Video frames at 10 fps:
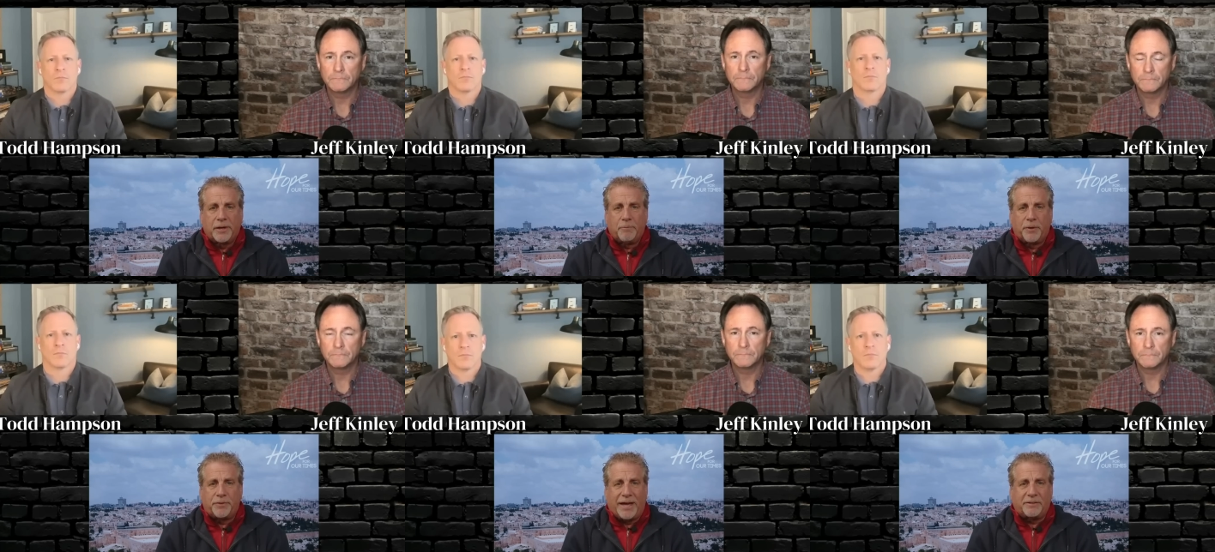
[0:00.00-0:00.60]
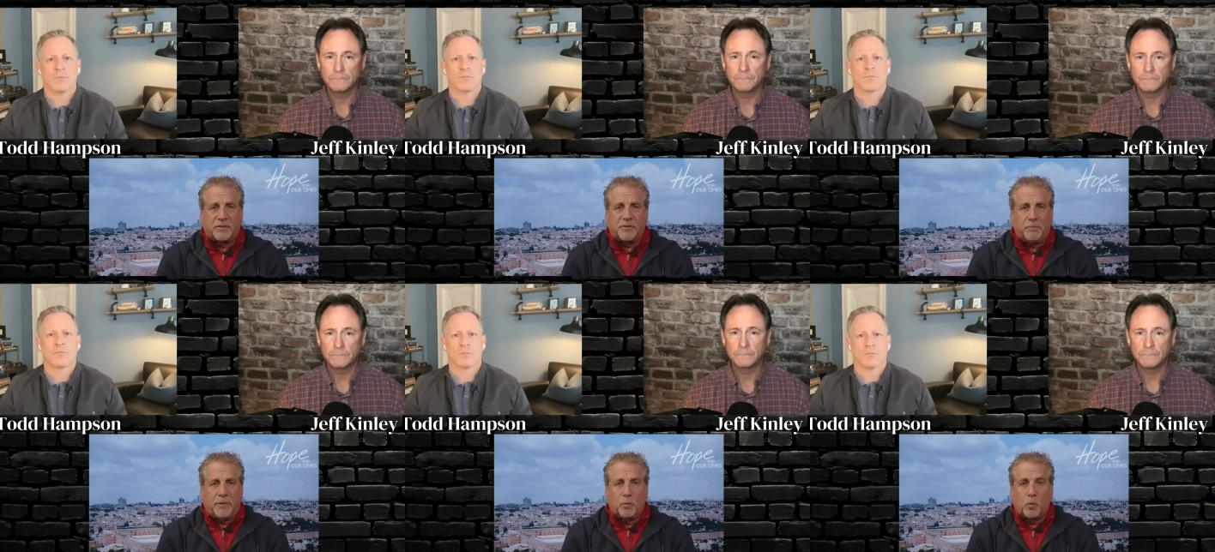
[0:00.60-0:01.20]
Speaker 1: but that doesn't
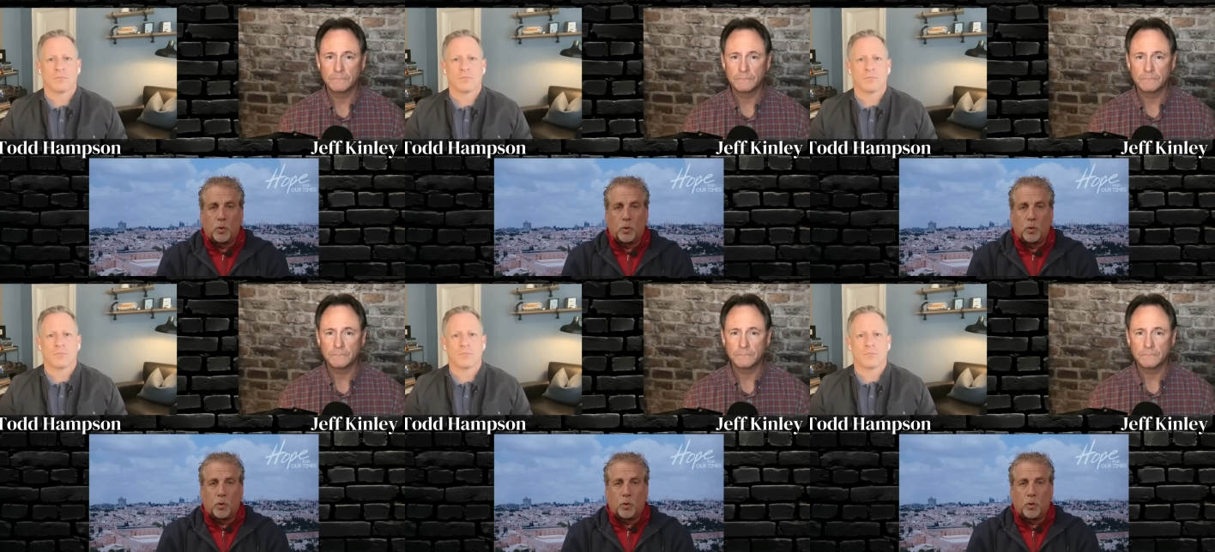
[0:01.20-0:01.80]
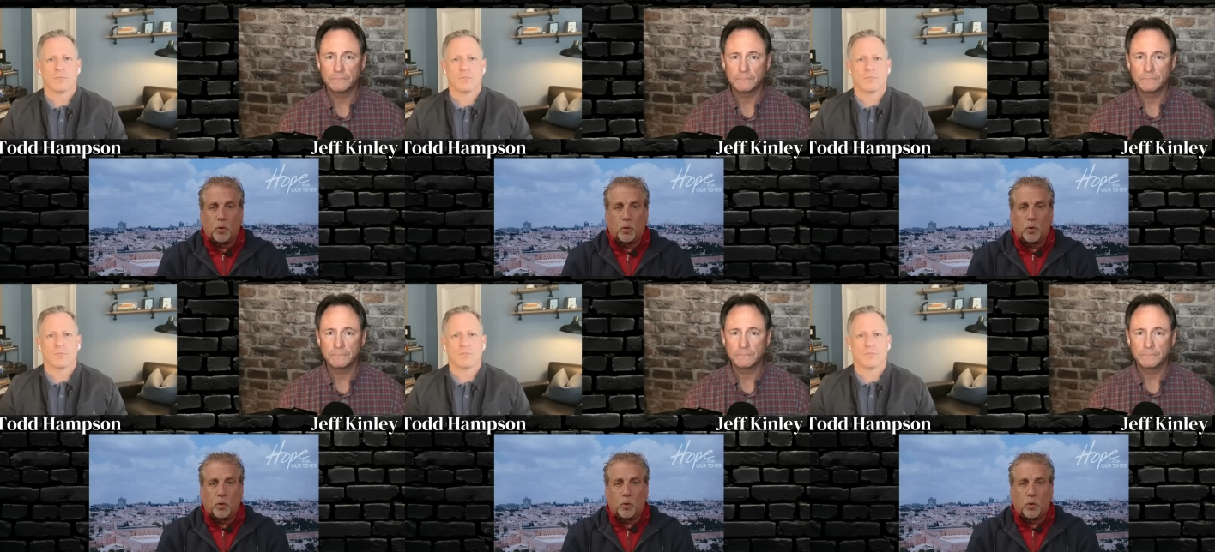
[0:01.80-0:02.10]
mean we're protected